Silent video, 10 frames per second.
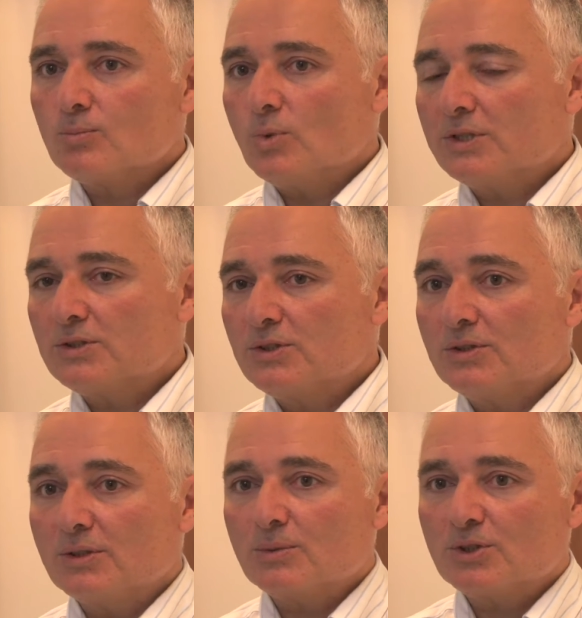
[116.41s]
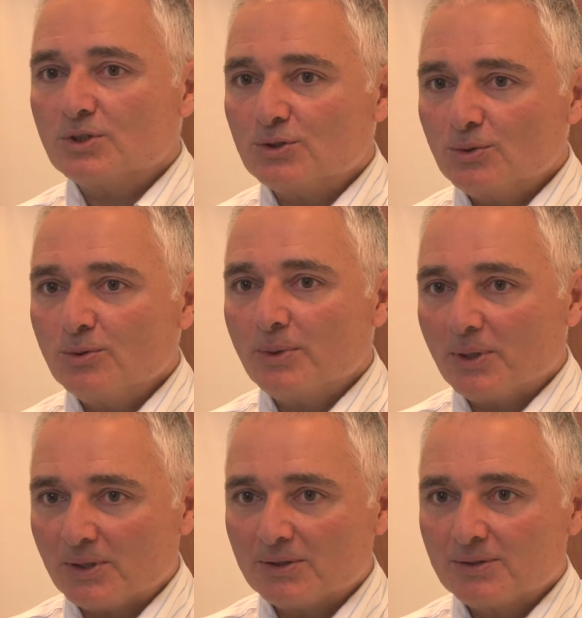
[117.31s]
what do you think we should do
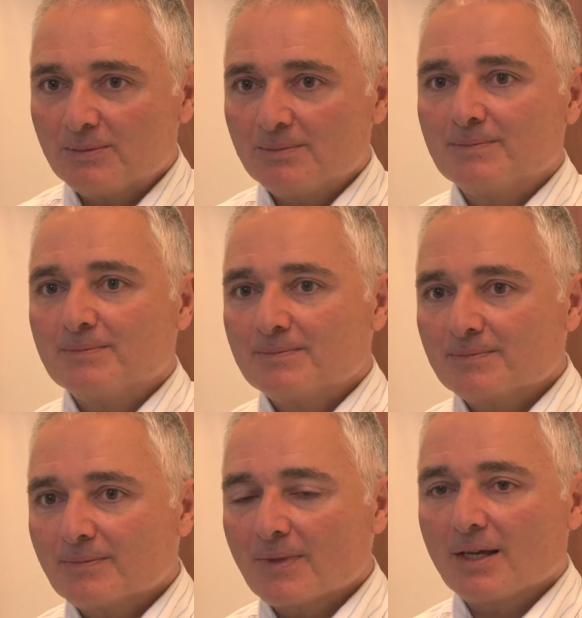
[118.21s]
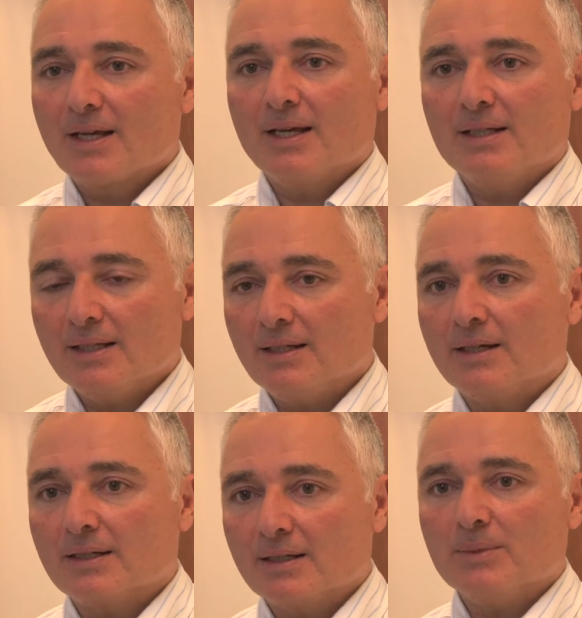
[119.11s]
about it? And then
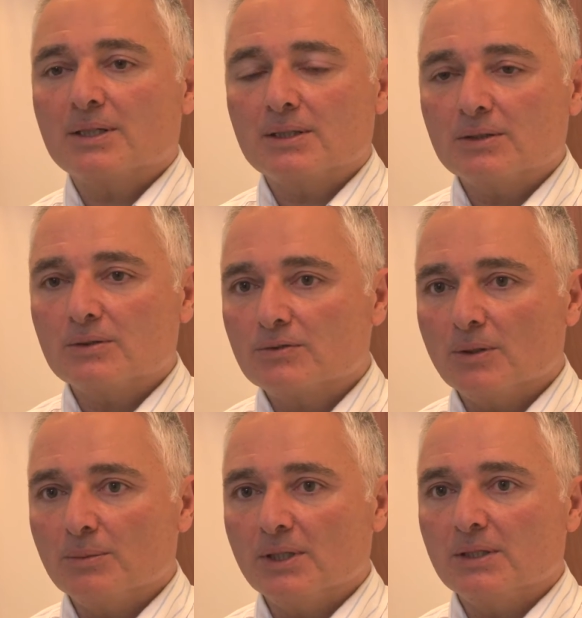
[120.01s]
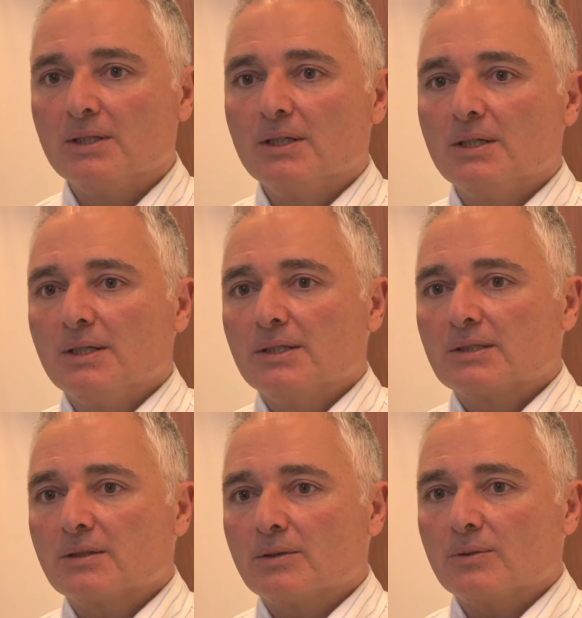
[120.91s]
I get my cue from it.
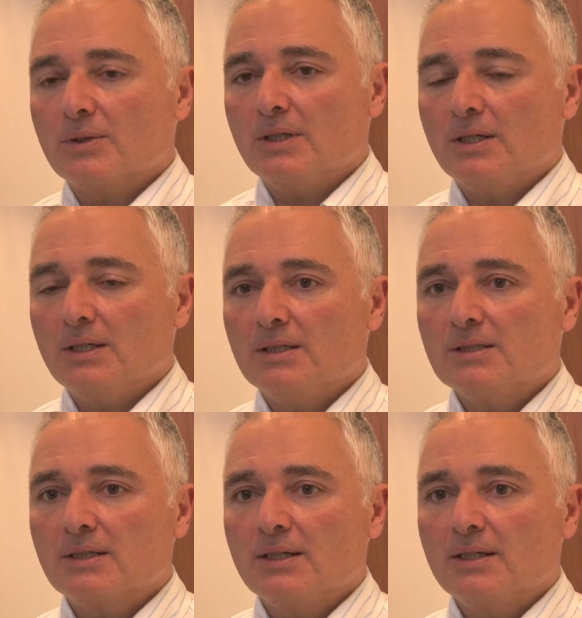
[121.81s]
So it is a